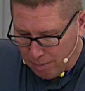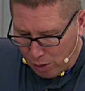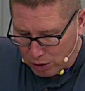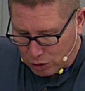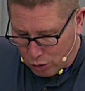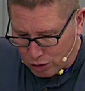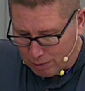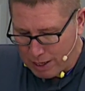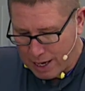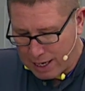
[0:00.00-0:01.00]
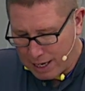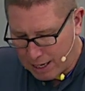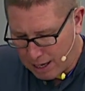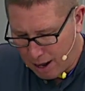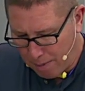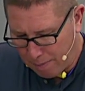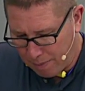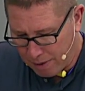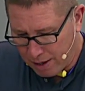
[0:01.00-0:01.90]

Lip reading: I pull it towards me, I kick it up.